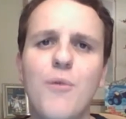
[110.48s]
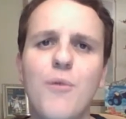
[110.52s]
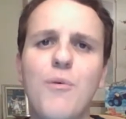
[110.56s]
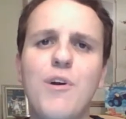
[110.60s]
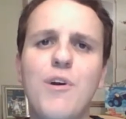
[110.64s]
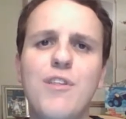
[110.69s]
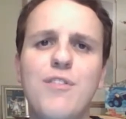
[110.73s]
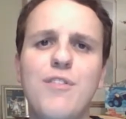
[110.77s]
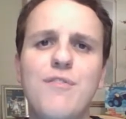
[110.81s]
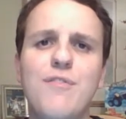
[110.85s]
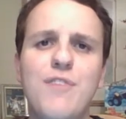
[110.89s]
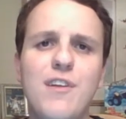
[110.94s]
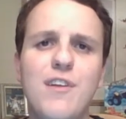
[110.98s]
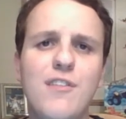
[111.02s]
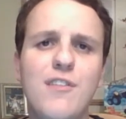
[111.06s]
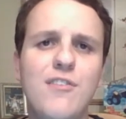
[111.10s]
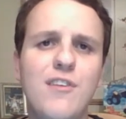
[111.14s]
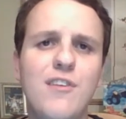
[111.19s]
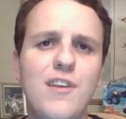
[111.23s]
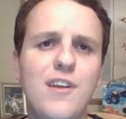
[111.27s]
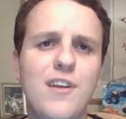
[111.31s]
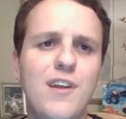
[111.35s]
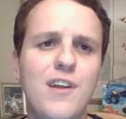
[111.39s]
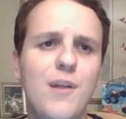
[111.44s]
with
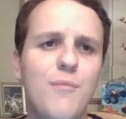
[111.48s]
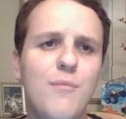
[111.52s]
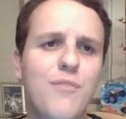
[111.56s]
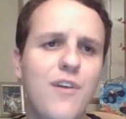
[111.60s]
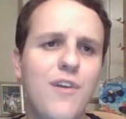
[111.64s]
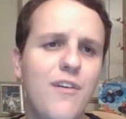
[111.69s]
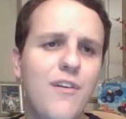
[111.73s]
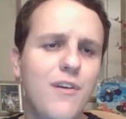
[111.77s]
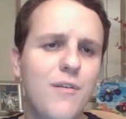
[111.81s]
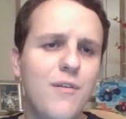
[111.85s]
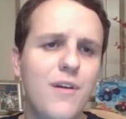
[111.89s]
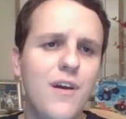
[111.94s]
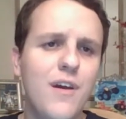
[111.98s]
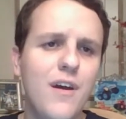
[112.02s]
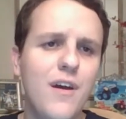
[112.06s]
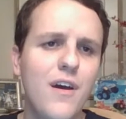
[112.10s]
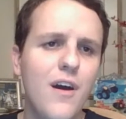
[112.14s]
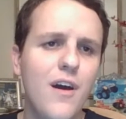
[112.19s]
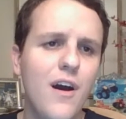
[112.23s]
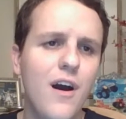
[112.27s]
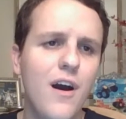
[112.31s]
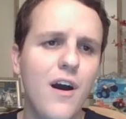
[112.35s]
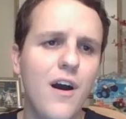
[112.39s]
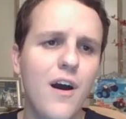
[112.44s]
Vincent, and I'm very
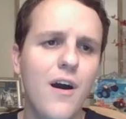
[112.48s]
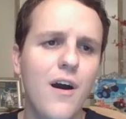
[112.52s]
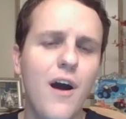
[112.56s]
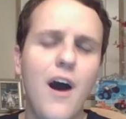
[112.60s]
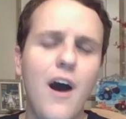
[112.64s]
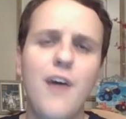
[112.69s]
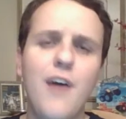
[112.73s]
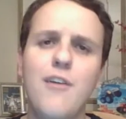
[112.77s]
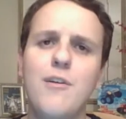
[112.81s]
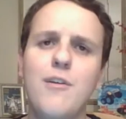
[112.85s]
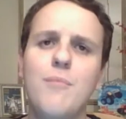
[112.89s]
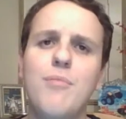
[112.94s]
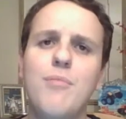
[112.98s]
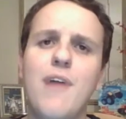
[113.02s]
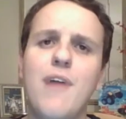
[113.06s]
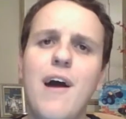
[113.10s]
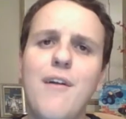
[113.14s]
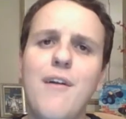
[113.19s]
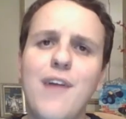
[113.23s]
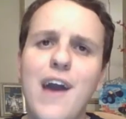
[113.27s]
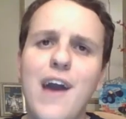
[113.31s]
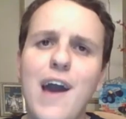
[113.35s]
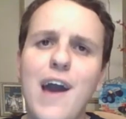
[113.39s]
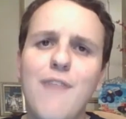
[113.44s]
honored and
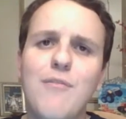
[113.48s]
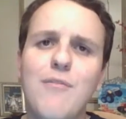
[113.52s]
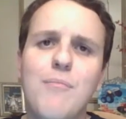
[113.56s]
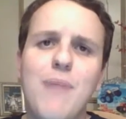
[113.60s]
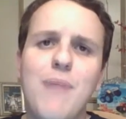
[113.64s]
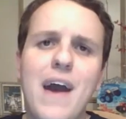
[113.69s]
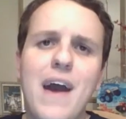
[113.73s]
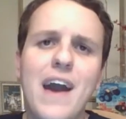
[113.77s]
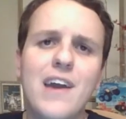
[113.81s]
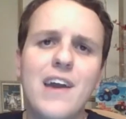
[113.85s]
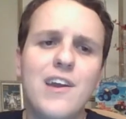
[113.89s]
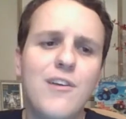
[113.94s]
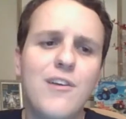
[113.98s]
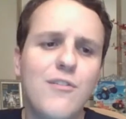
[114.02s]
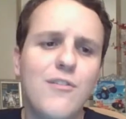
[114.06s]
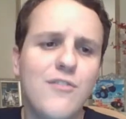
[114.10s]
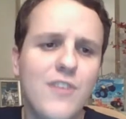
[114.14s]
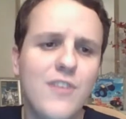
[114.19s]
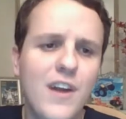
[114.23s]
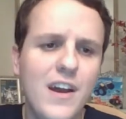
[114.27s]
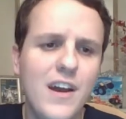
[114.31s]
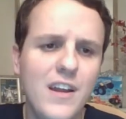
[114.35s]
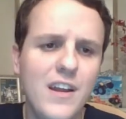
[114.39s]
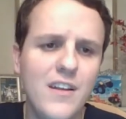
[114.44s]
proud to have him back here
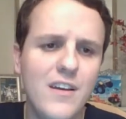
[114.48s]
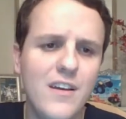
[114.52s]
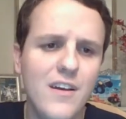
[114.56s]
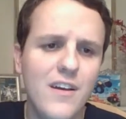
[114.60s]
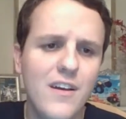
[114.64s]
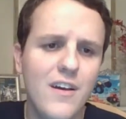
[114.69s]
tonight.